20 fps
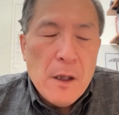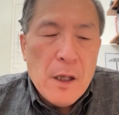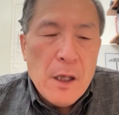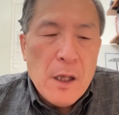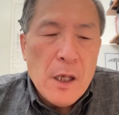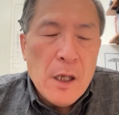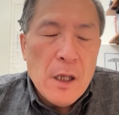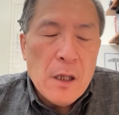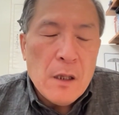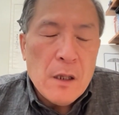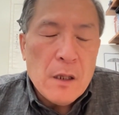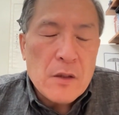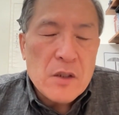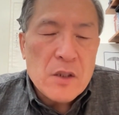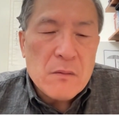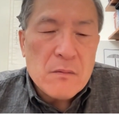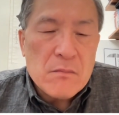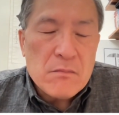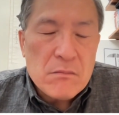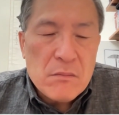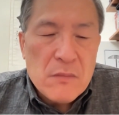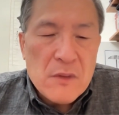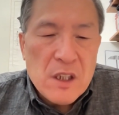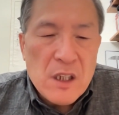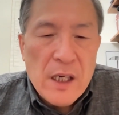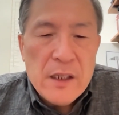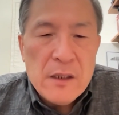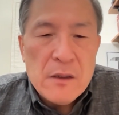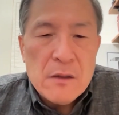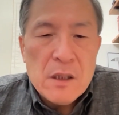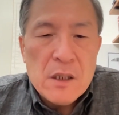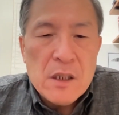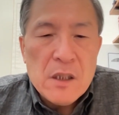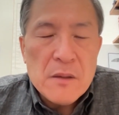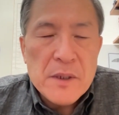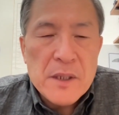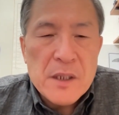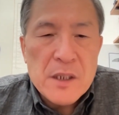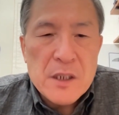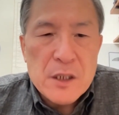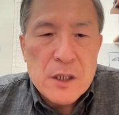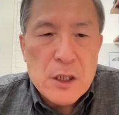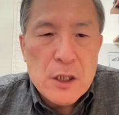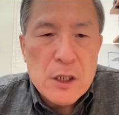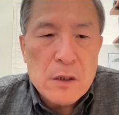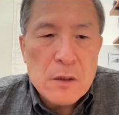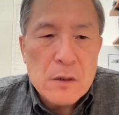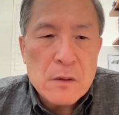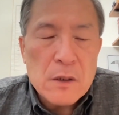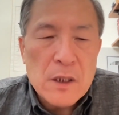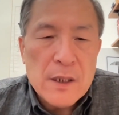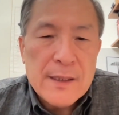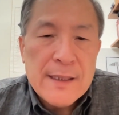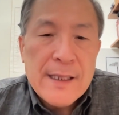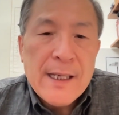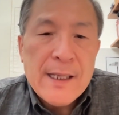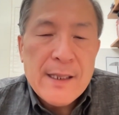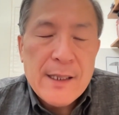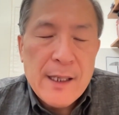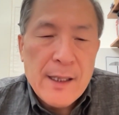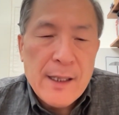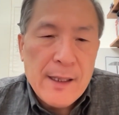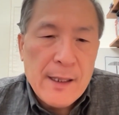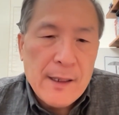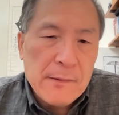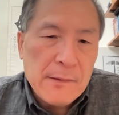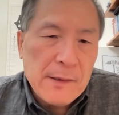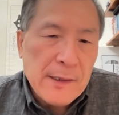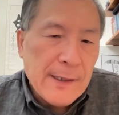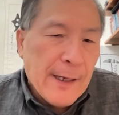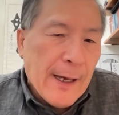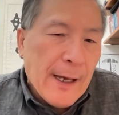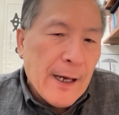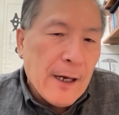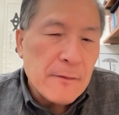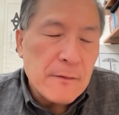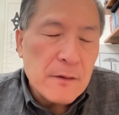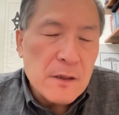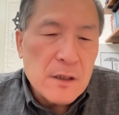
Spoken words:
And it's kind of limited to the data that we have